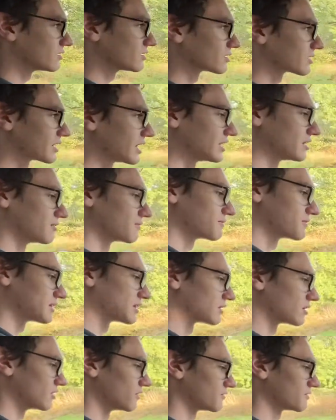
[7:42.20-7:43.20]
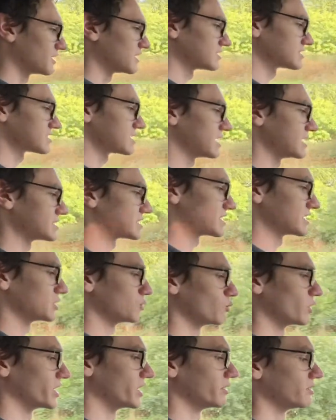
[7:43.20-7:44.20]
kind of thing of that size
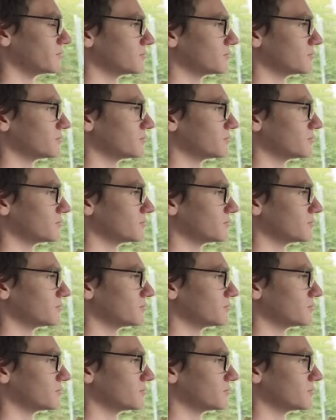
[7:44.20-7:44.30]
anyway.